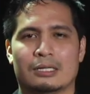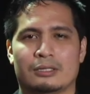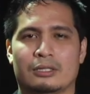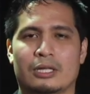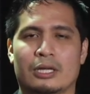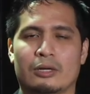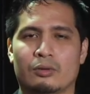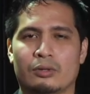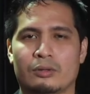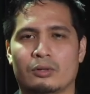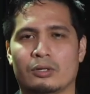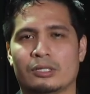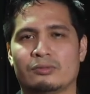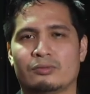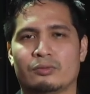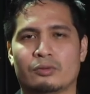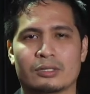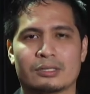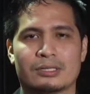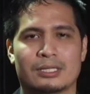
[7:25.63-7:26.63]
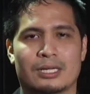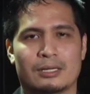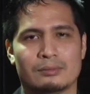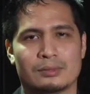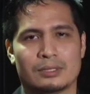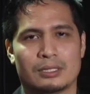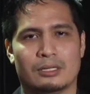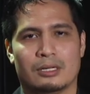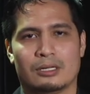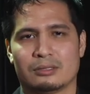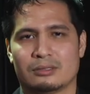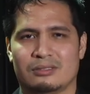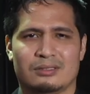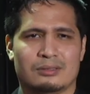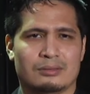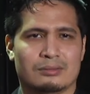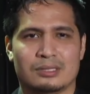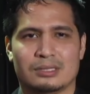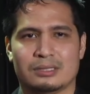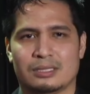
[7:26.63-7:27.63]
They won four times and lost
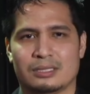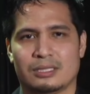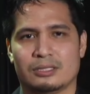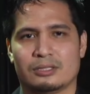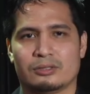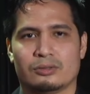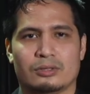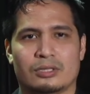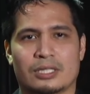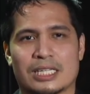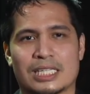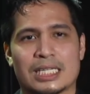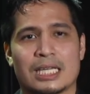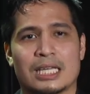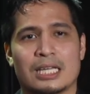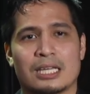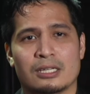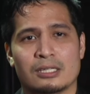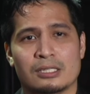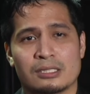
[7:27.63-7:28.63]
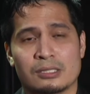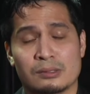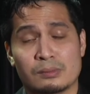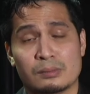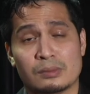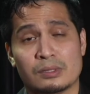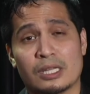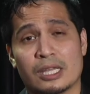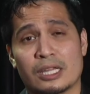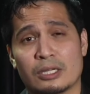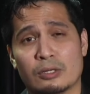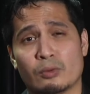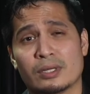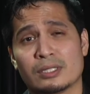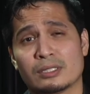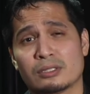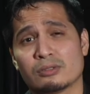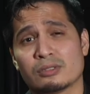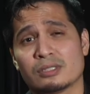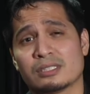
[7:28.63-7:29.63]
only once. And then so they
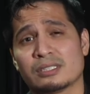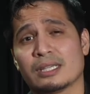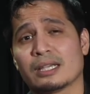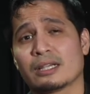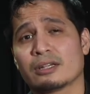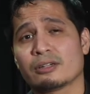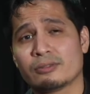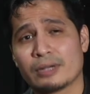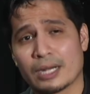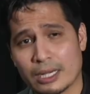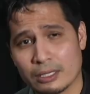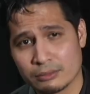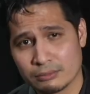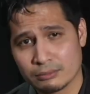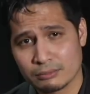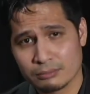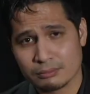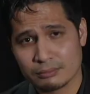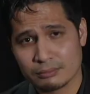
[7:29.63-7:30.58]
went to the second round,